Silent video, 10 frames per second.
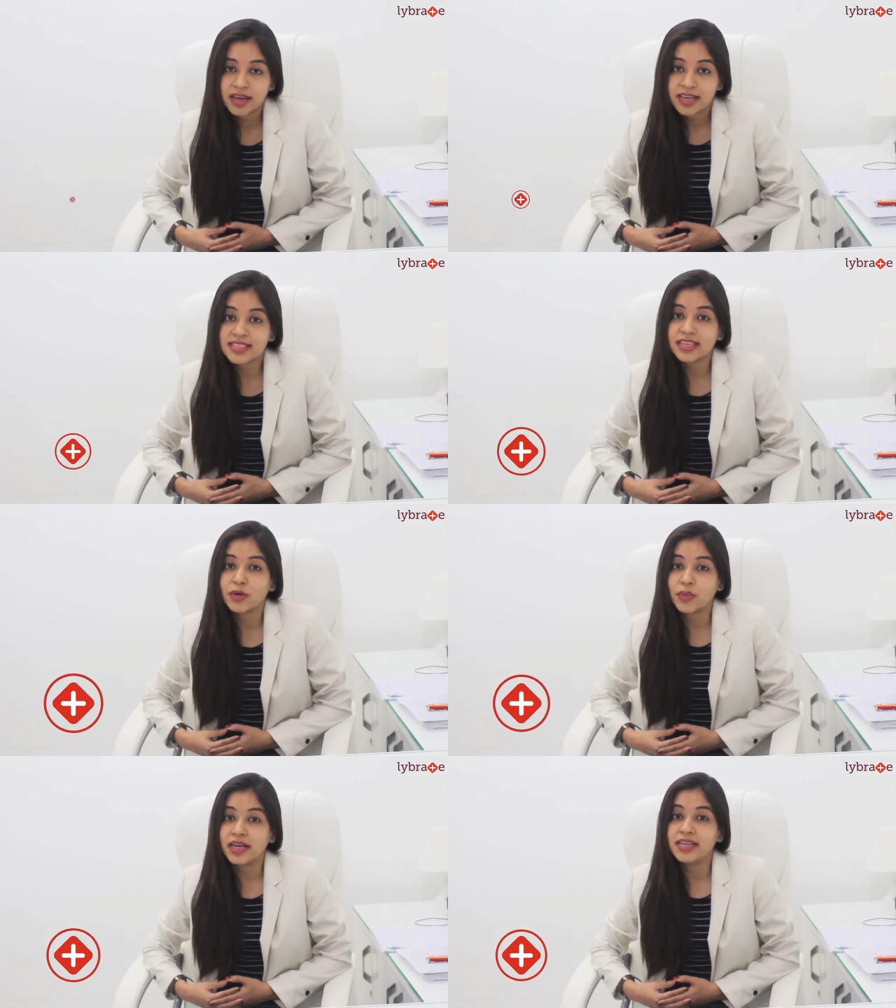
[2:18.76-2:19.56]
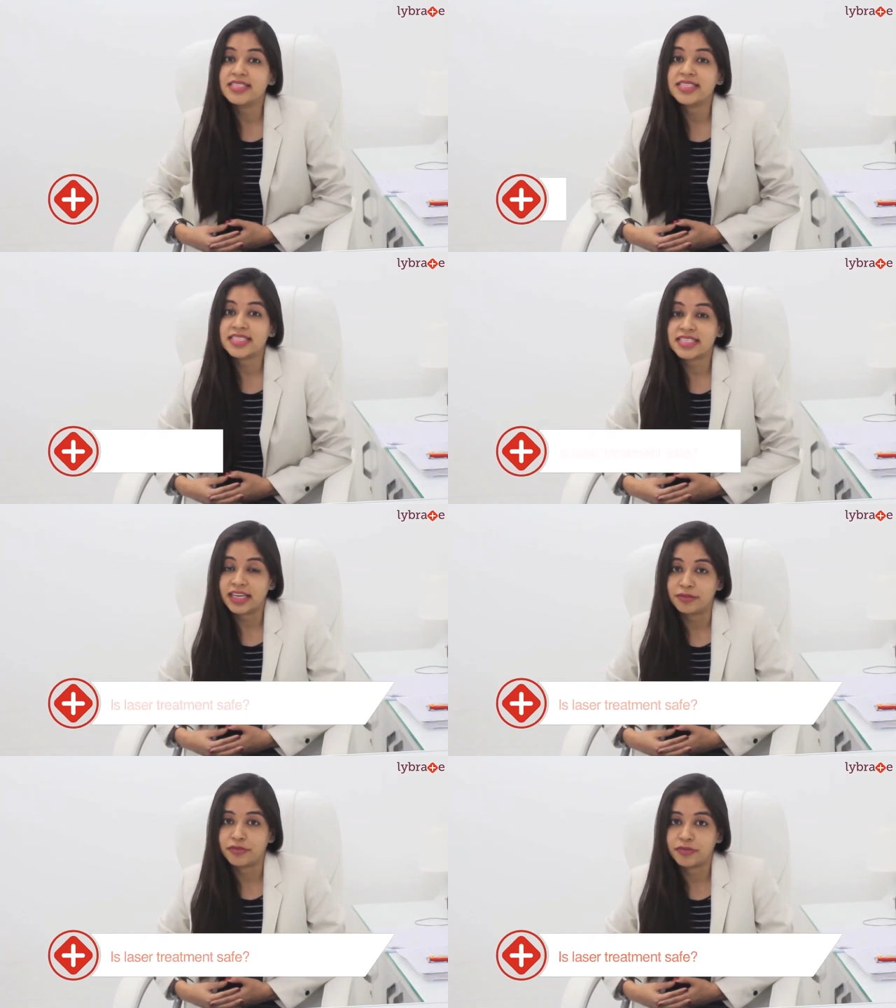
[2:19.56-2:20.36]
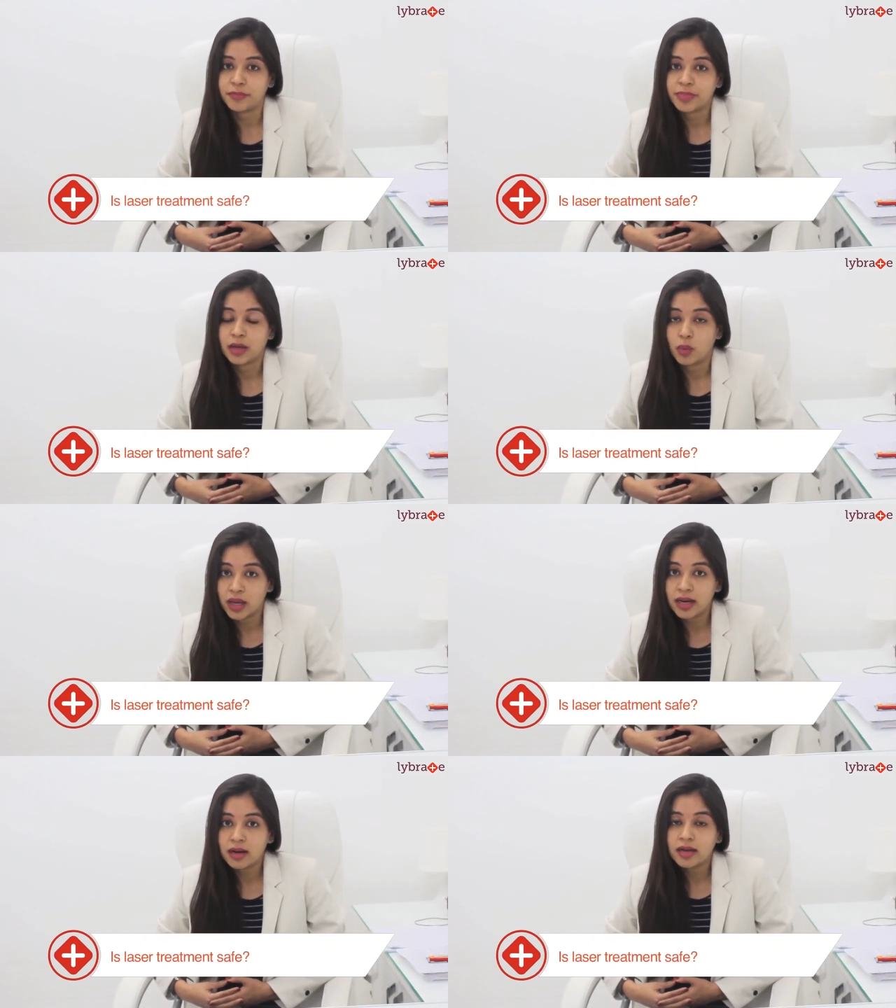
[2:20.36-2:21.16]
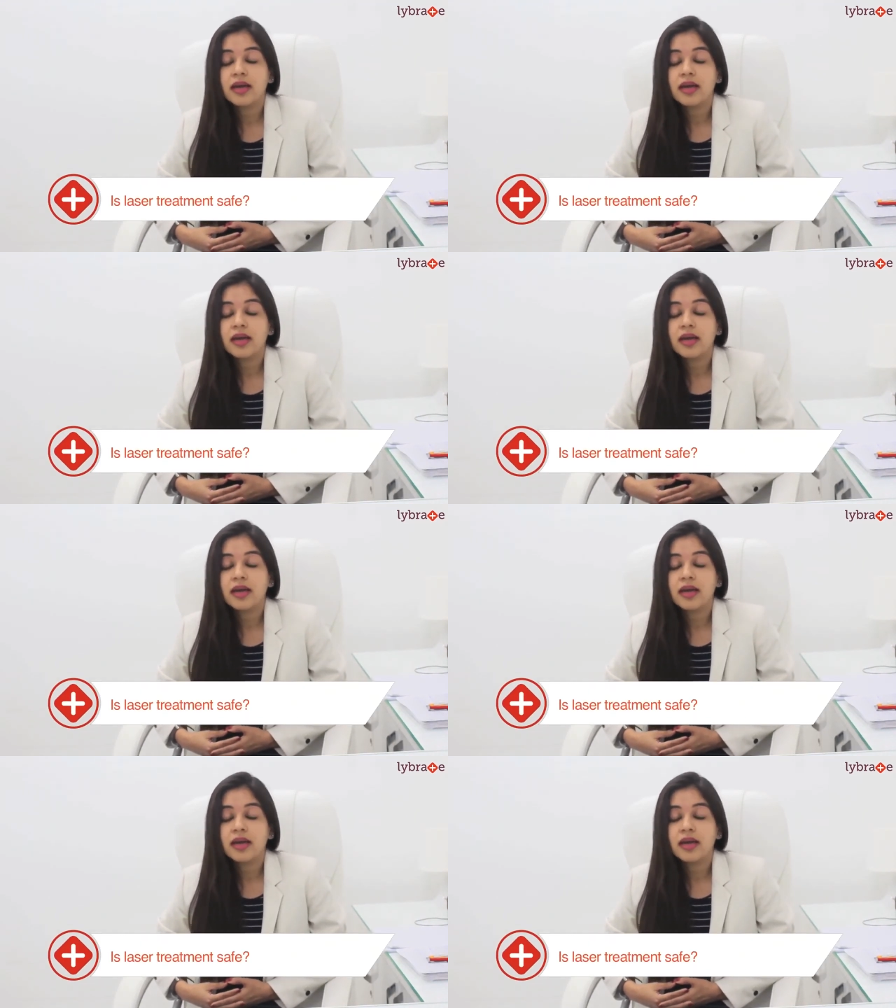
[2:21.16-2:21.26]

Is it really safe? Well,